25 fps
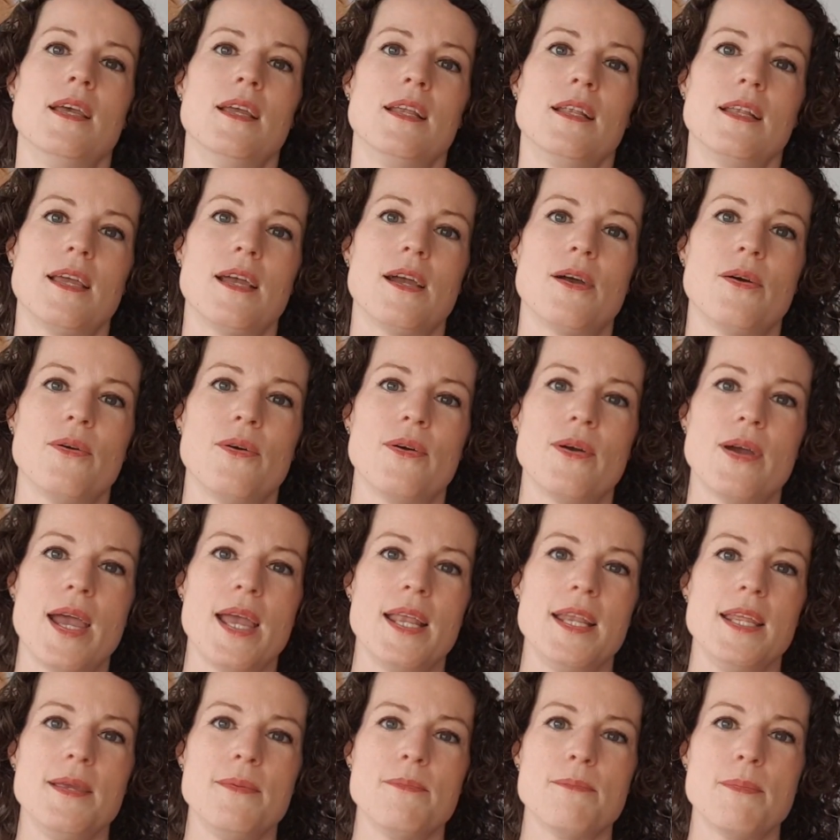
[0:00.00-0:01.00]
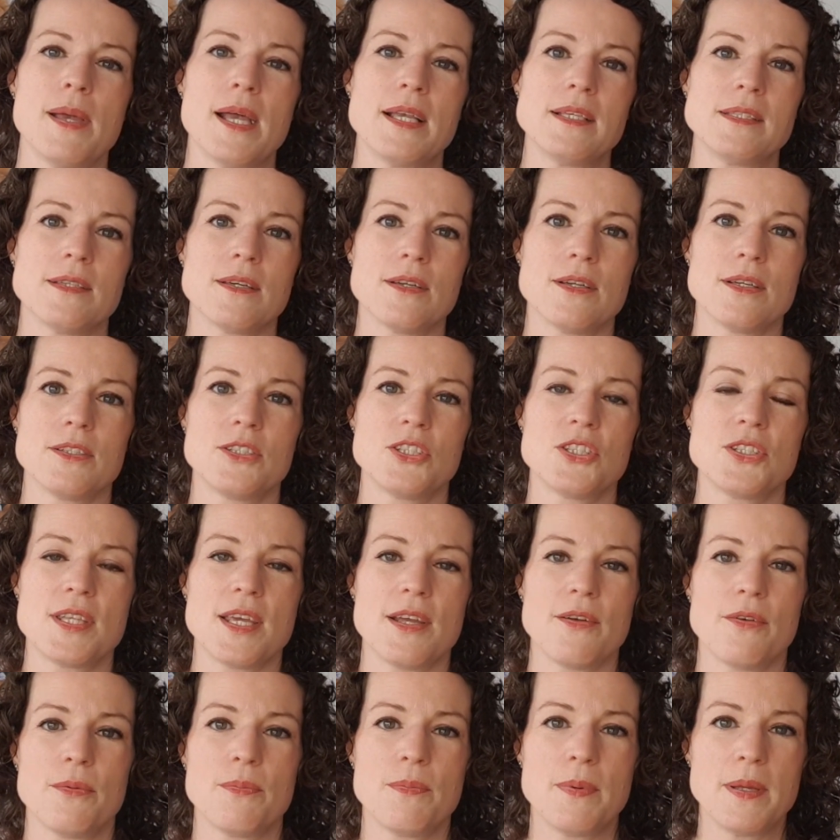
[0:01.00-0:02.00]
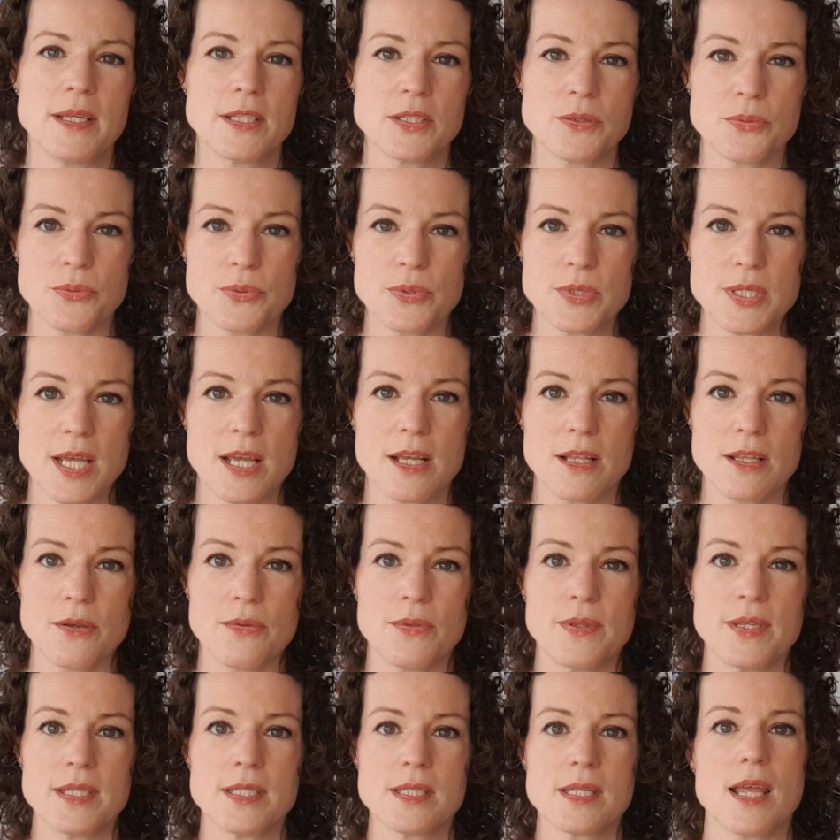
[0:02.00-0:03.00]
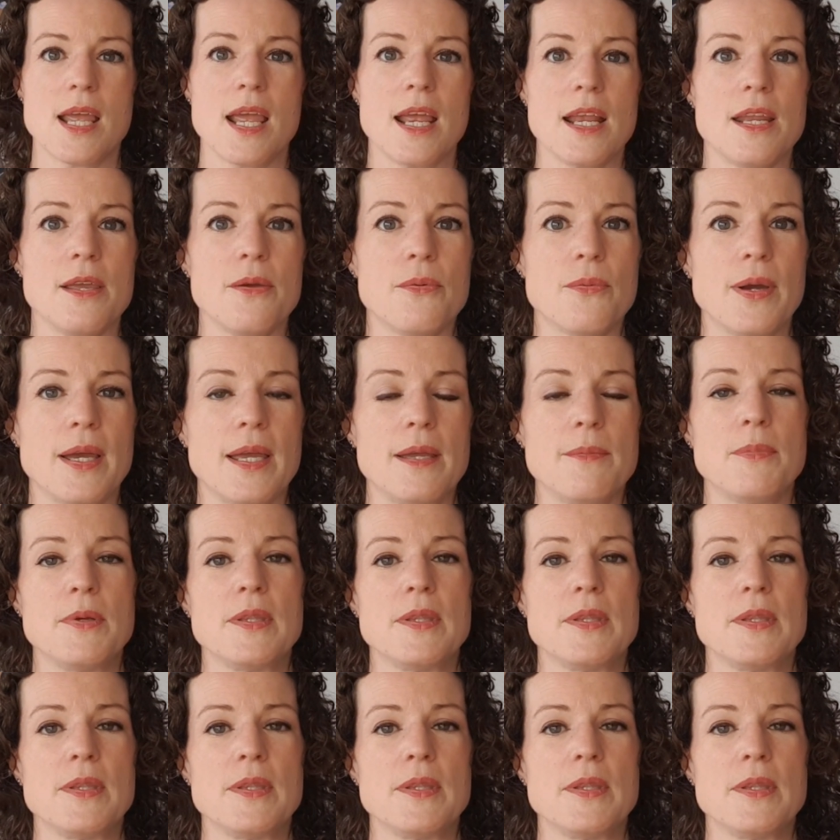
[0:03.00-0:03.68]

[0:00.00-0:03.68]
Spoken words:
Now, any massage therapist will tell you this anyway,